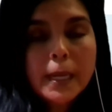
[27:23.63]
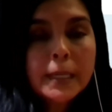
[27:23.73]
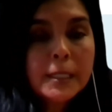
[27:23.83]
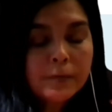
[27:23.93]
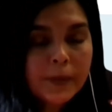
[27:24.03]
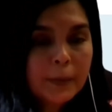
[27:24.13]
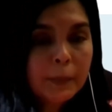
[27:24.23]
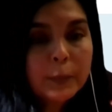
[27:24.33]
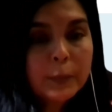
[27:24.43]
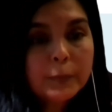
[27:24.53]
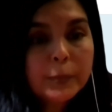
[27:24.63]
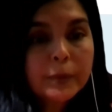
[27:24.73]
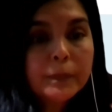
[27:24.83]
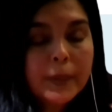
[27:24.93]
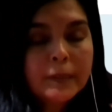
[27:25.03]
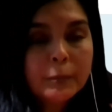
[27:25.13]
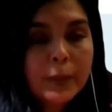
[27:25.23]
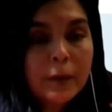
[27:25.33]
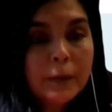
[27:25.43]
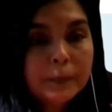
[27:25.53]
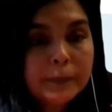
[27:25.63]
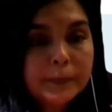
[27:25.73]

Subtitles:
and each family member as well.